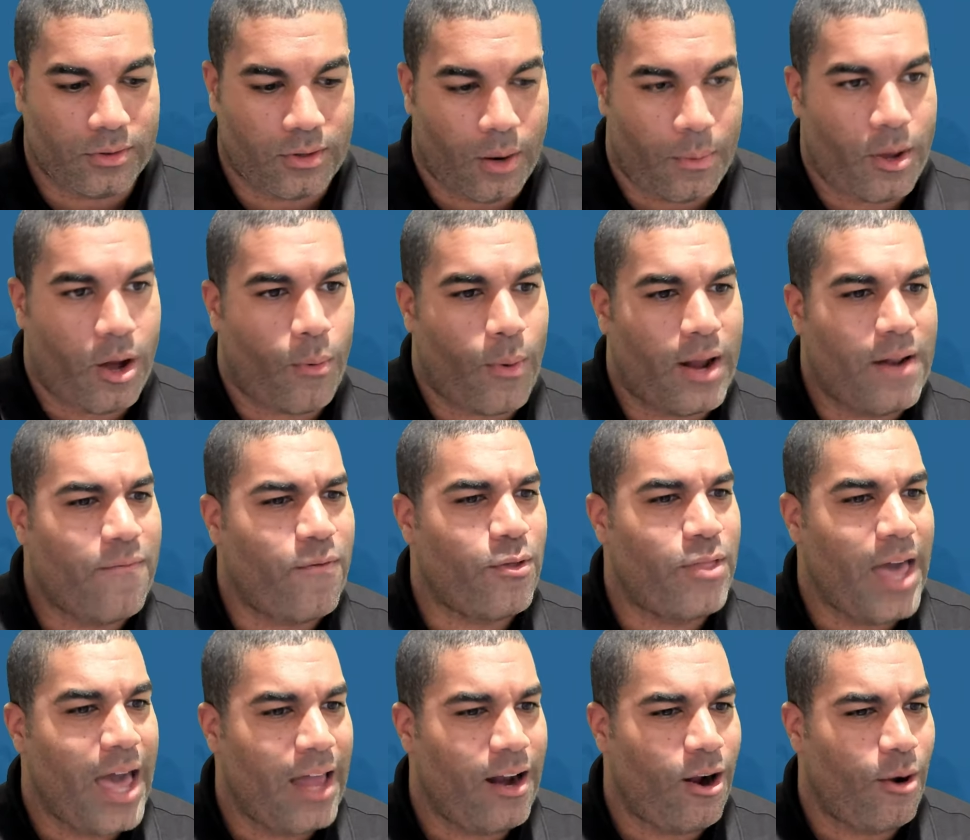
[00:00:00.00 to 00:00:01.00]
Are we all ready for
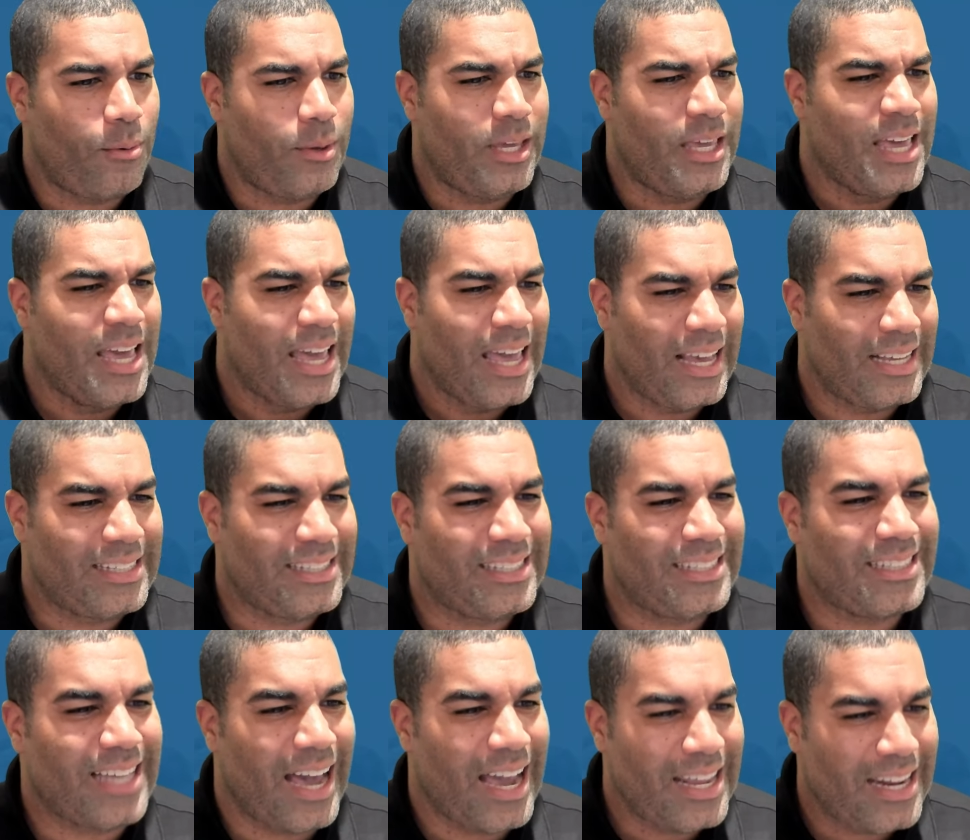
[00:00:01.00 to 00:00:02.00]
that? Are we
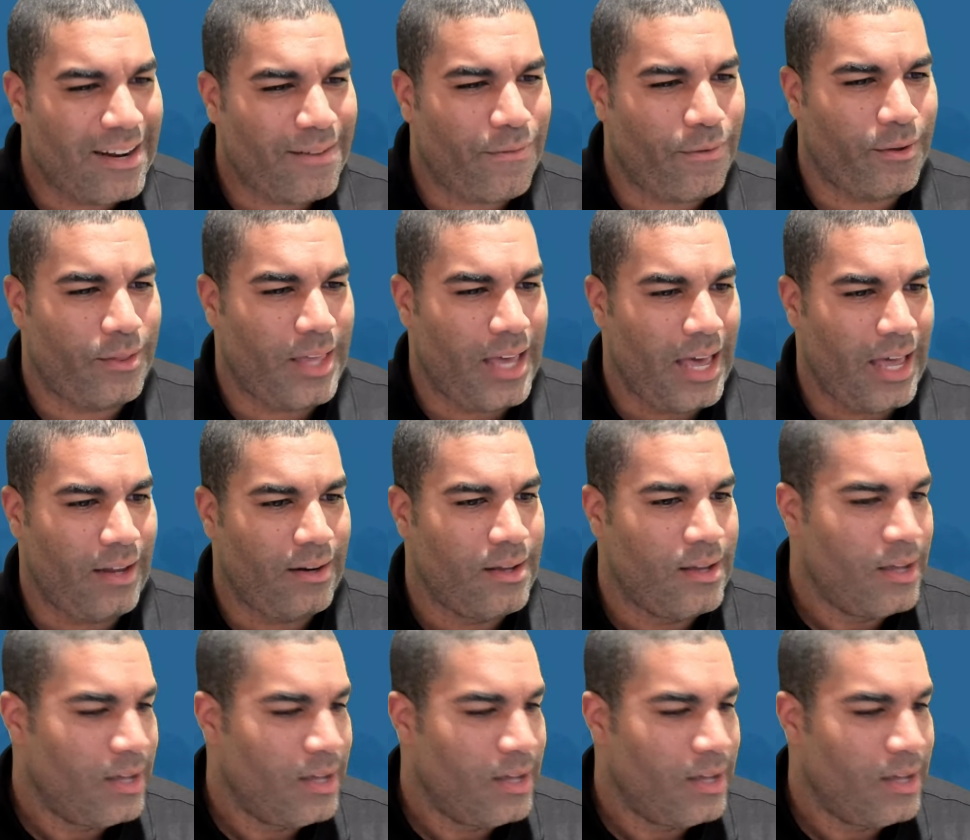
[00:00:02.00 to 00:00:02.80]
excited for that?